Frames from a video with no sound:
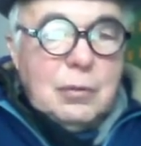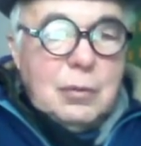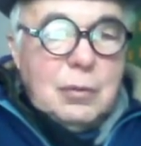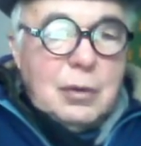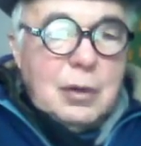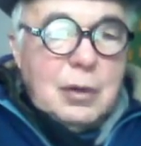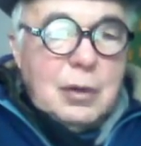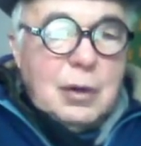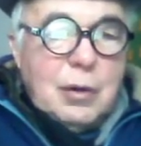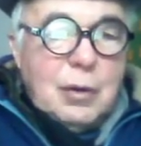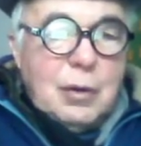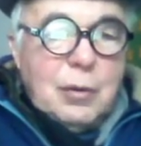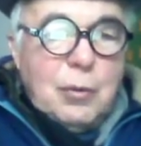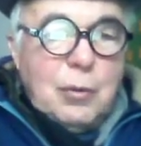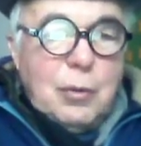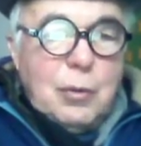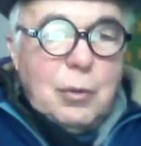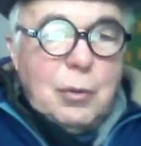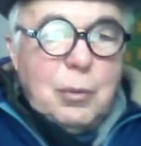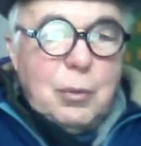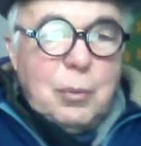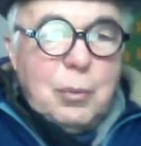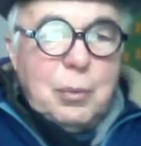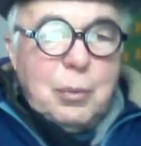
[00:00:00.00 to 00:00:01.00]
you know
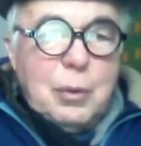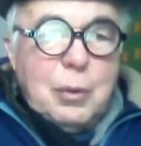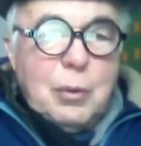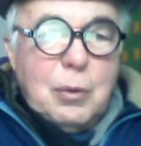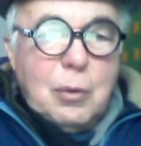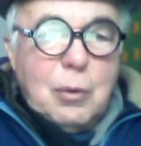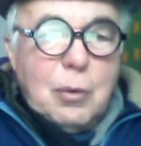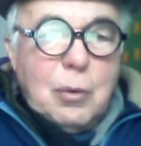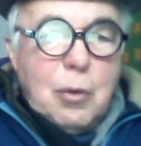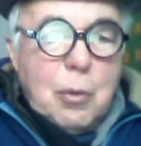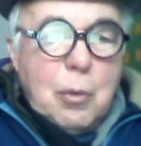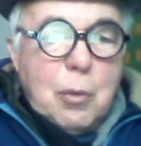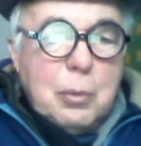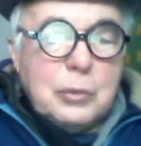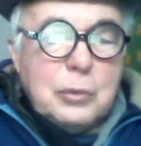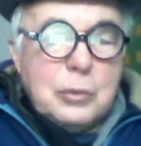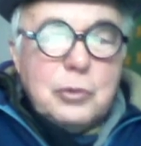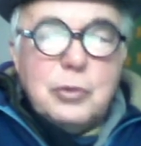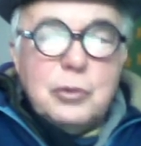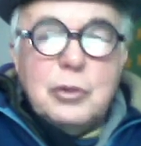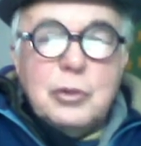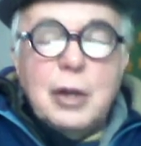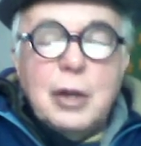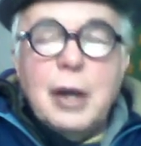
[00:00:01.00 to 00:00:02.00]
it would be
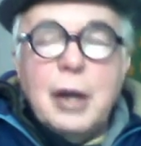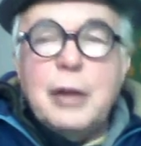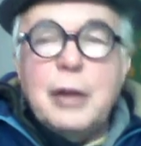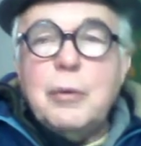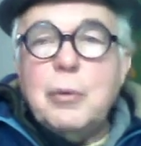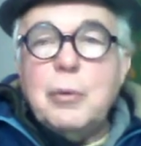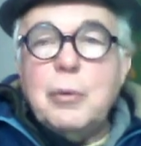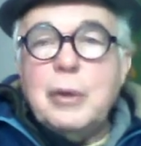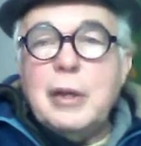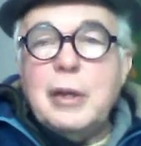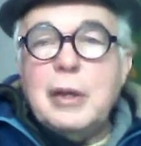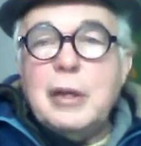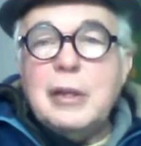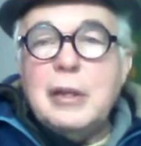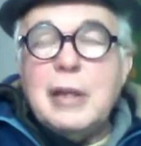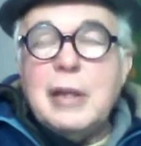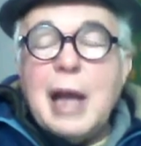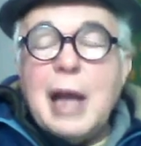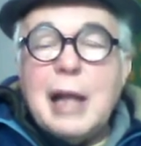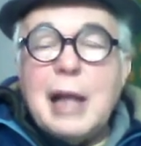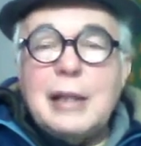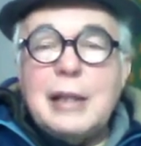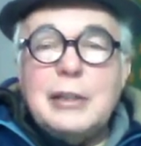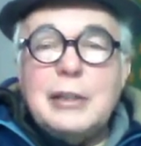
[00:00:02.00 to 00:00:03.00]
almost none would
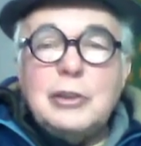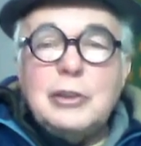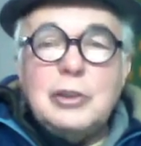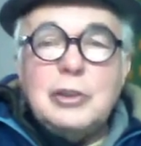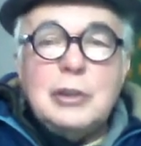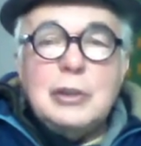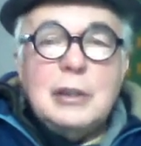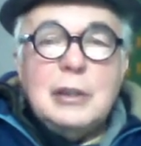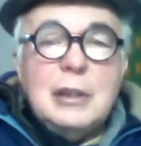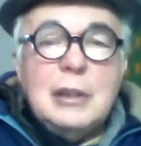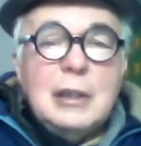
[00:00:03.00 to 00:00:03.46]
acknowledge